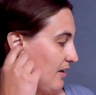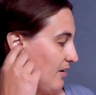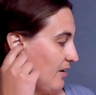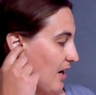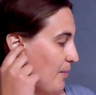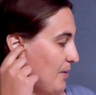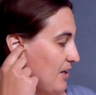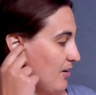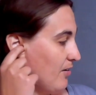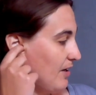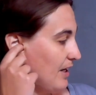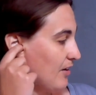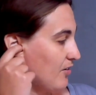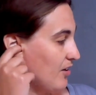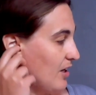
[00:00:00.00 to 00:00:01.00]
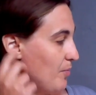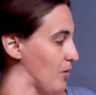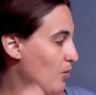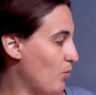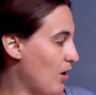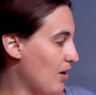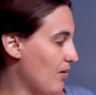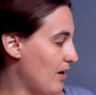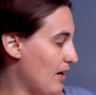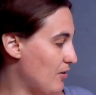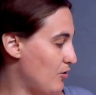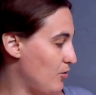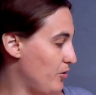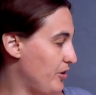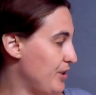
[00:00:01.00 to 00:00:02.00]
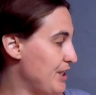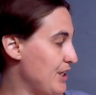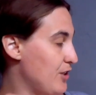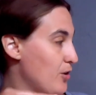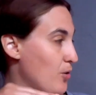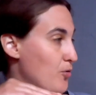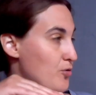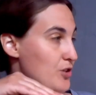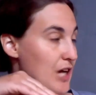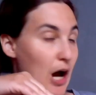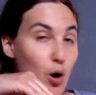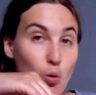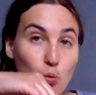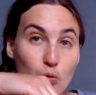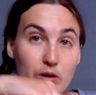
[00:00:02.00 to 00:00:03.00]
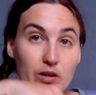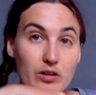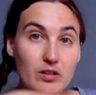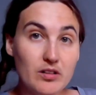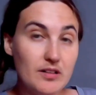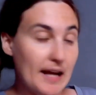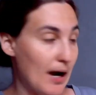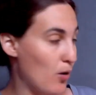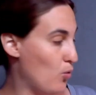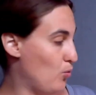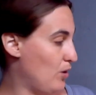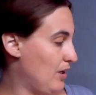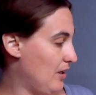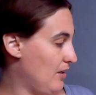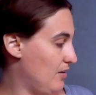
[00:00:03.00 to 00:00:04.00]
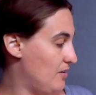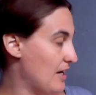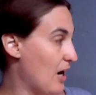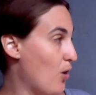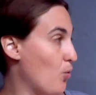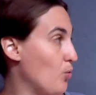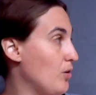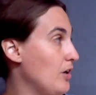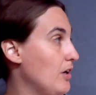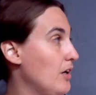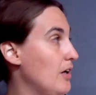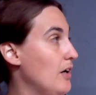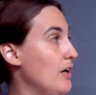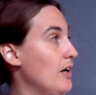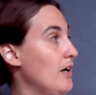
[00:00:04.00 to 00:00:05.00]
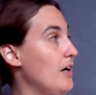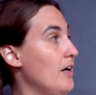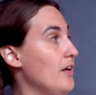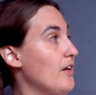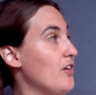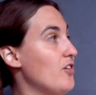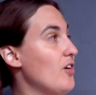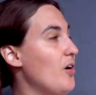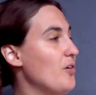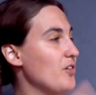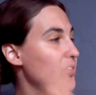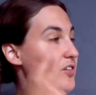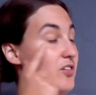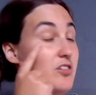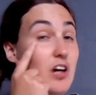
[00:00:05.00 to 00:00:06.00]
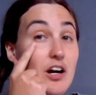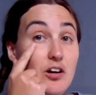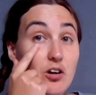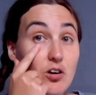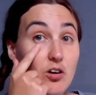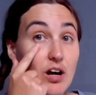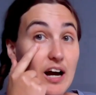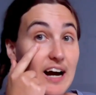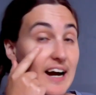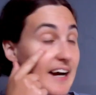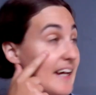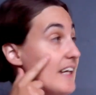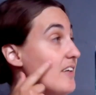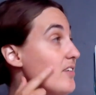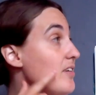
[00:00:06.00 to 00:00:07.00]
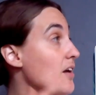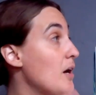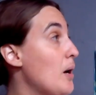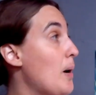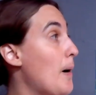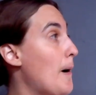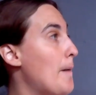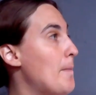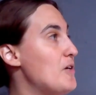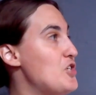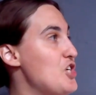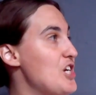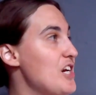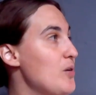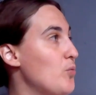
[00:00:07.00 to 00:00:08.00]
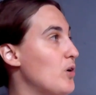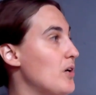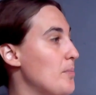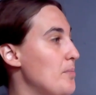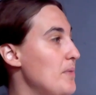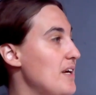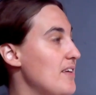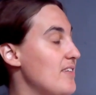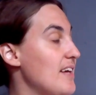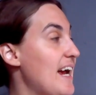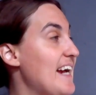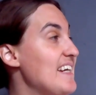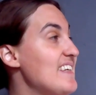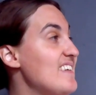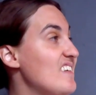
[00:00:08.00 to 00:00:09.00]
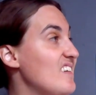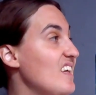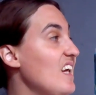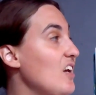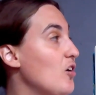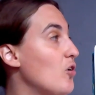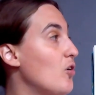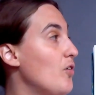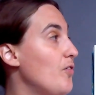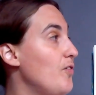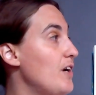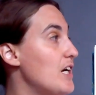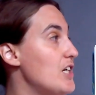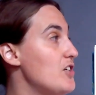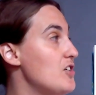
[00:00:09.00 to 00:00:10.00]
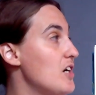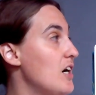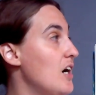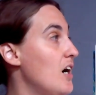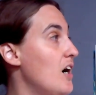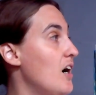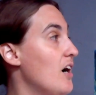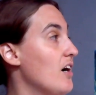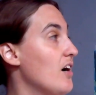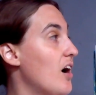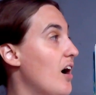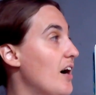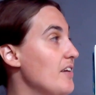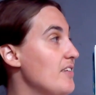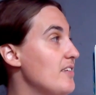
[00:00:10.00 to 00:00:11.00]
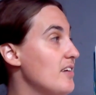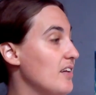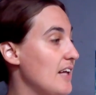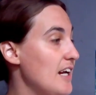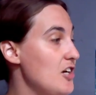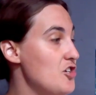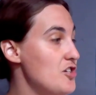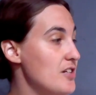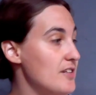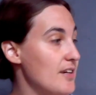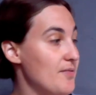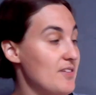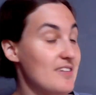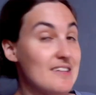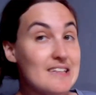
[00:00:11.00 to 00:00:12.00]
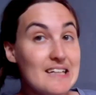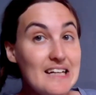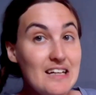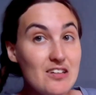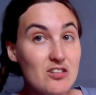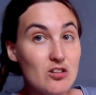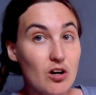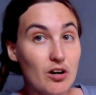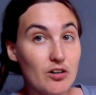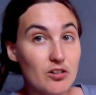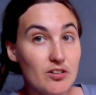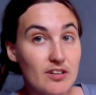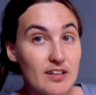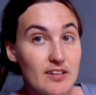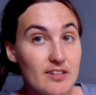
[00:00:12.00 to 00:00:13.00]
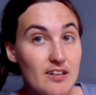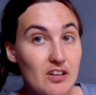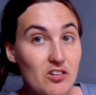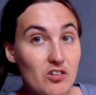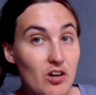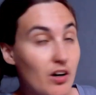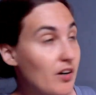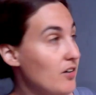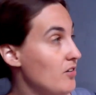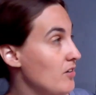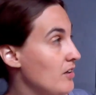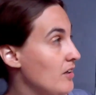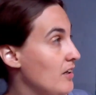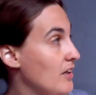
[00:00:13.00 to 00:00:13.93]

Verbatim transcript: in her ears to keep the water out, Eugenie dove down, down, down. The salt stung her eyes, but she didn't want to miss a single fish. Constellations of sea stars. You see sea stars?